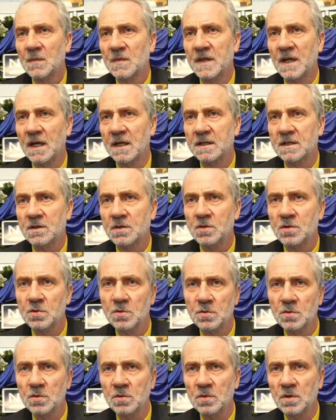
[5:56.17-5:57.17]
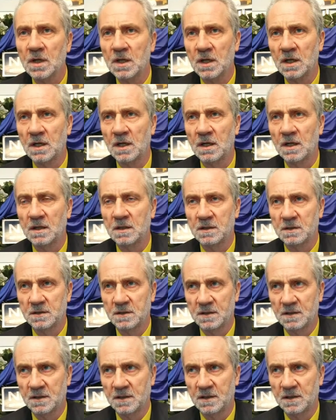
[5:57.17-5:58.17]
that
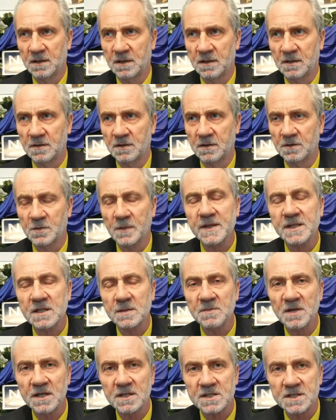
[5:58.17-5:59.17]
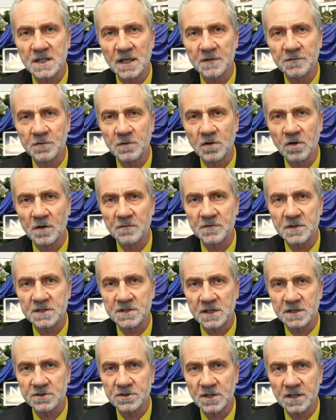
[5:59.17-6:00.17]
20 minutes telephone
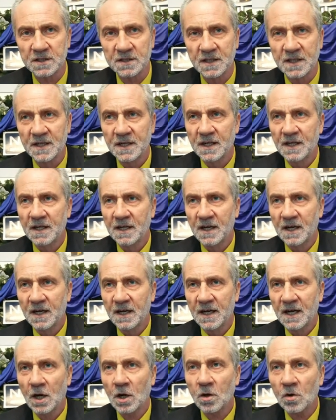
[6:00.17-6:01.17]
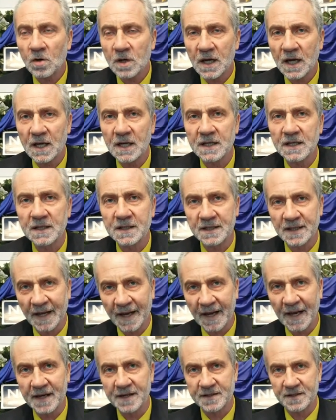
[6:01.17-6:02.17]
conversation, locally the
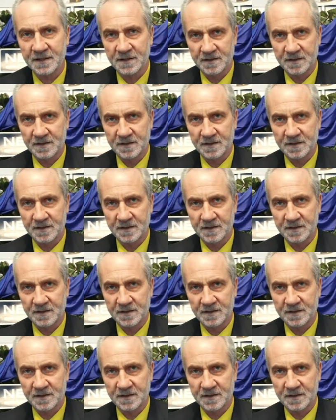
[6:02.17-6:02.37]
head